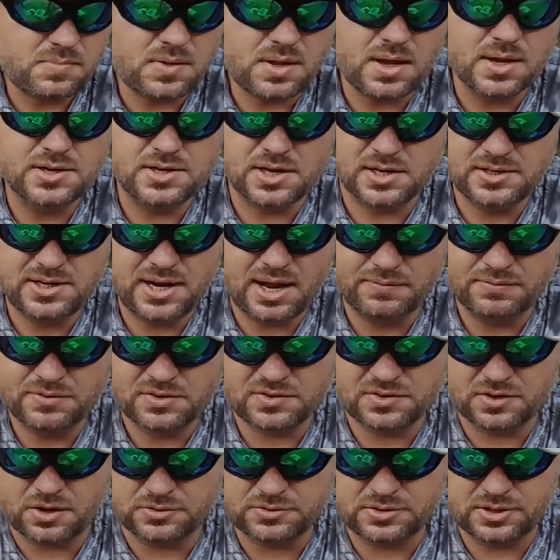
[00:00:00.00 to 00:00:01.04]
It doesn't have the
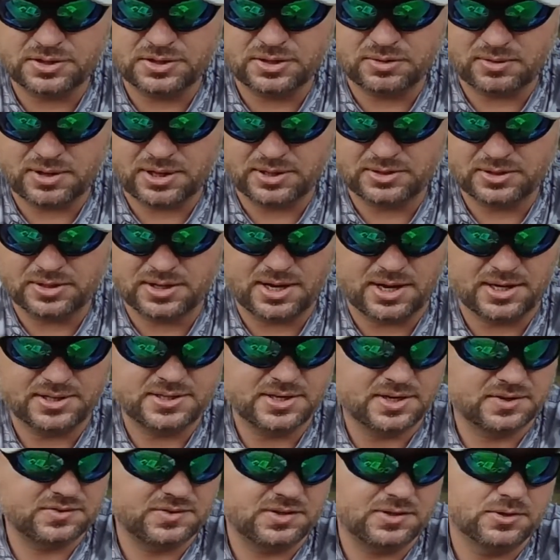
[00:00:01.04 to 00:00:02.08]
salt in there like the
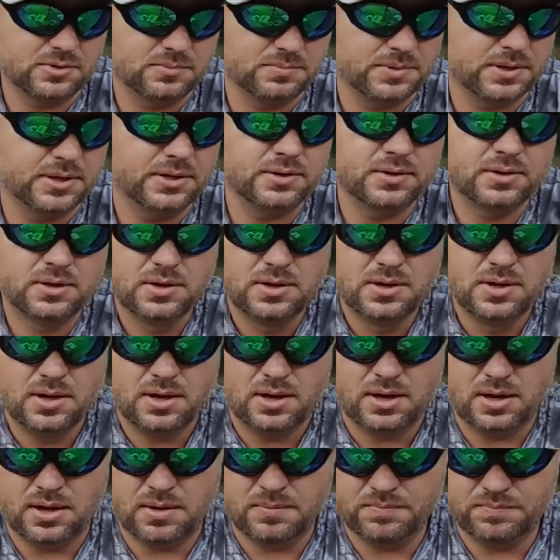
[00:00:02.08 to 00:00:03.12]
Keitechs either, but
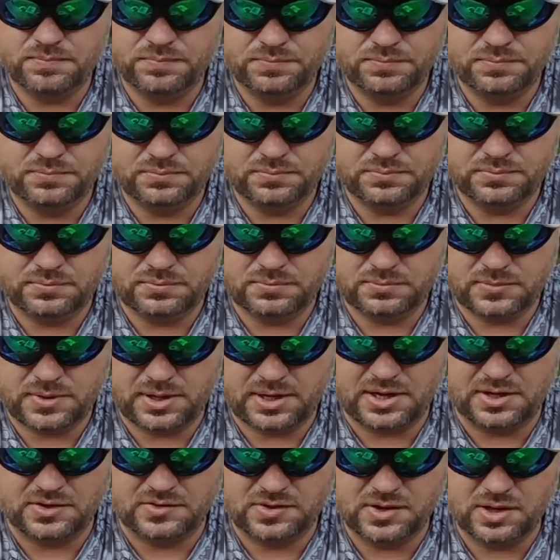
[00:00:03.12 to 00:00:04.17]
like
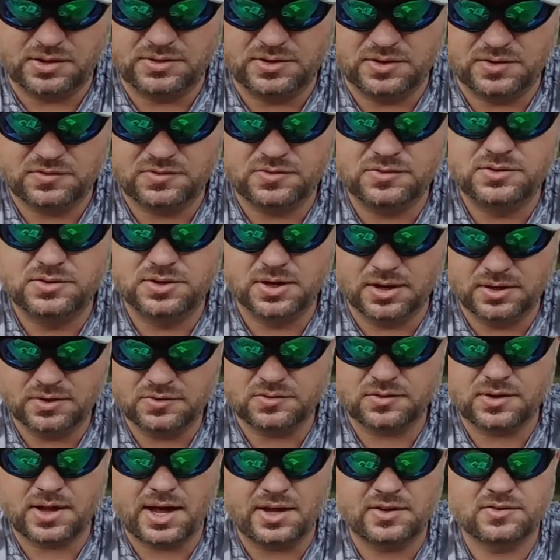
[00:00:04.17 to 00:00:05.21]
I said, this does
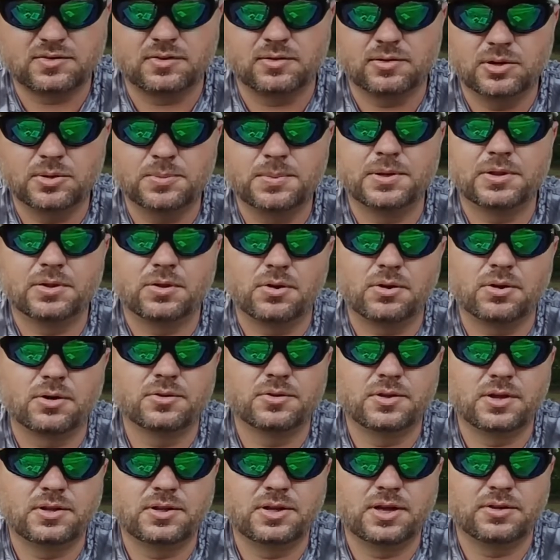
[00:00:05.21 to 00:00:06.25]
last a little bit longer
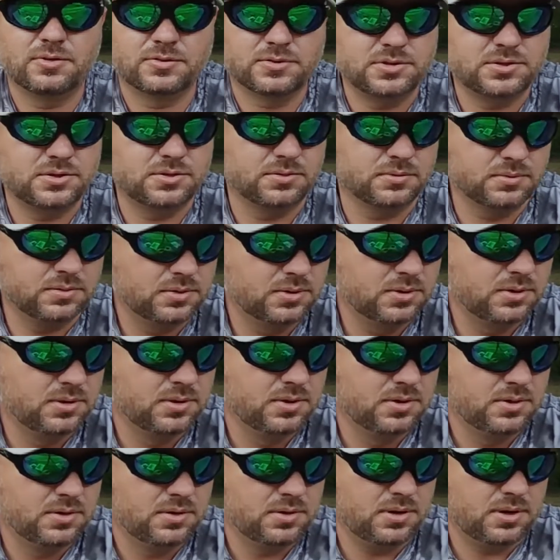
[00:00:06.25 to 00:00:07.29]
than the other two.
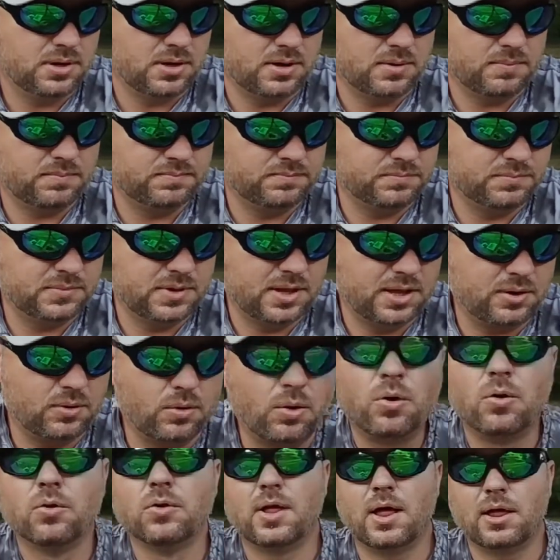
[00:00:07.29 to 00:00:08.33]
Not a
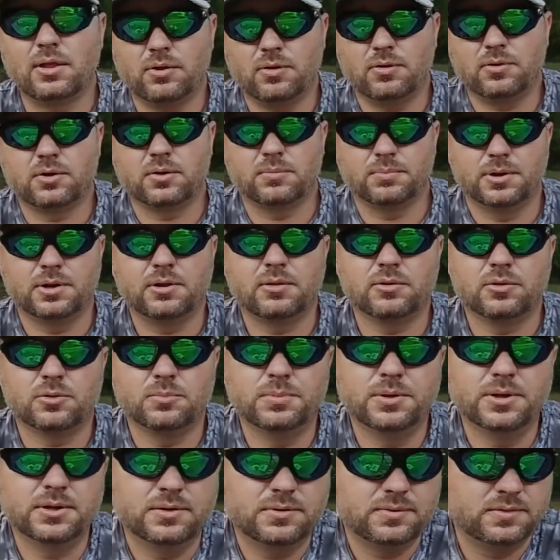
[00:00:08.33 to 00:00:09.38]
whole lot longer, but a little
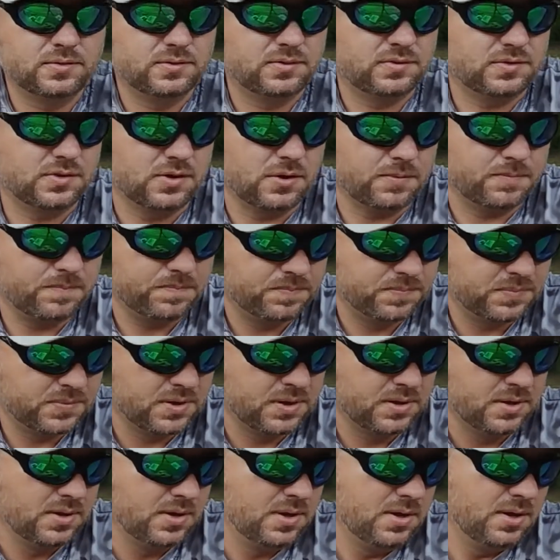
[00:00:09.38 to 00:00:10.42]
bit. So,
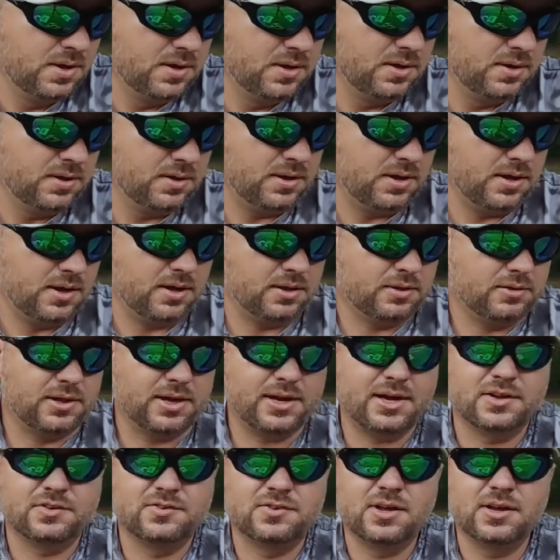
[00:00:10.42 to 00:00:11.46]

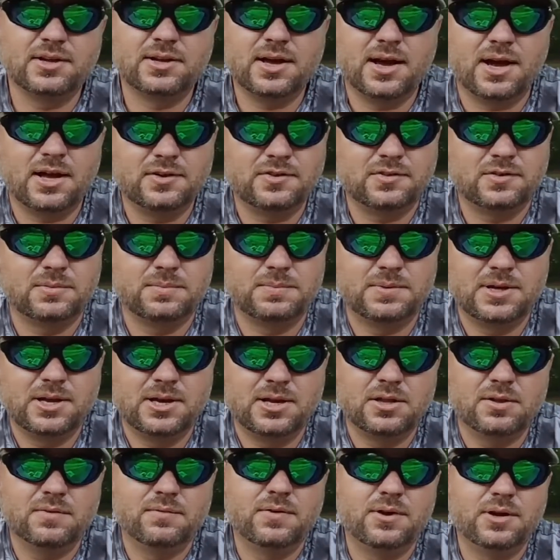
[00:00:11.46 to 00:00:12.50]
like I said, guys, at the beginning
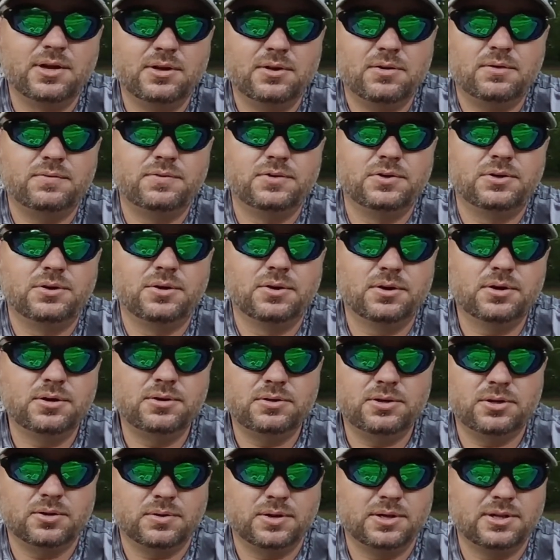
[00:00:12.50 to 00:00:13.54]
of the video, if you could,
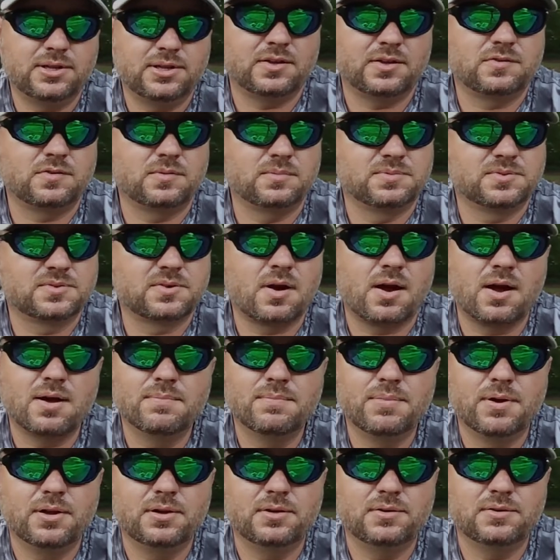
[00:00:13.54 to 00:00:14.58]
you know, hit subscribe
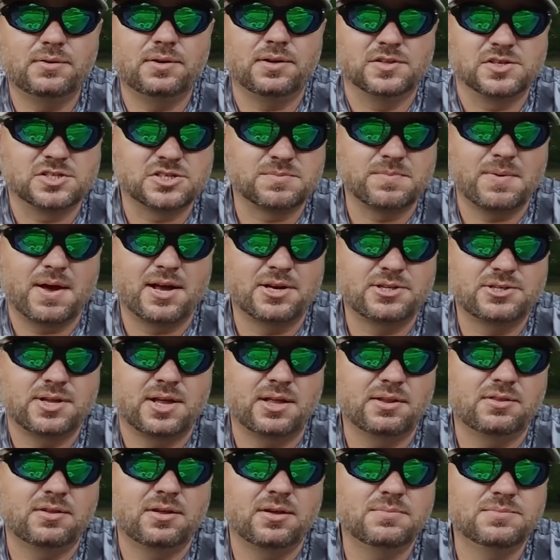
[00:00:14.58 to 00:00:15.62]
button and smash that
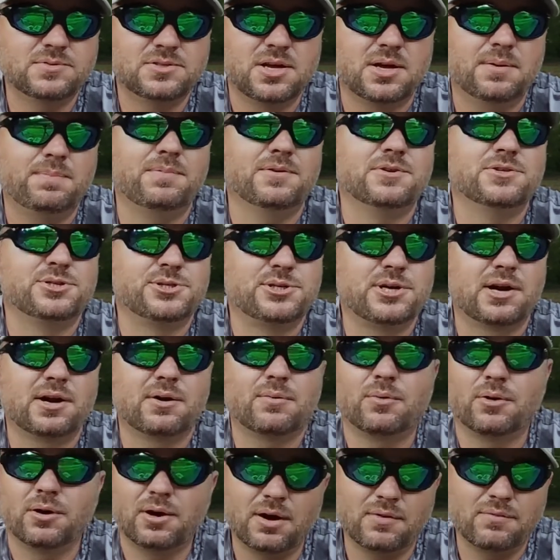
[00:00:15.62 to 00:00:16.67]
thumbs up and share
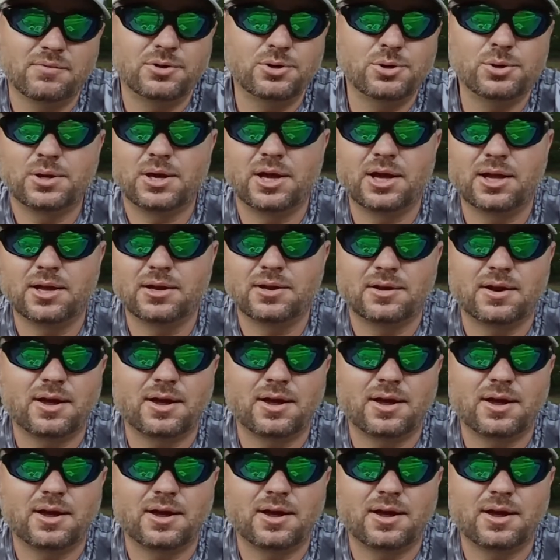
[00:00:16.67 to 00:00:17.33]
wherever you can.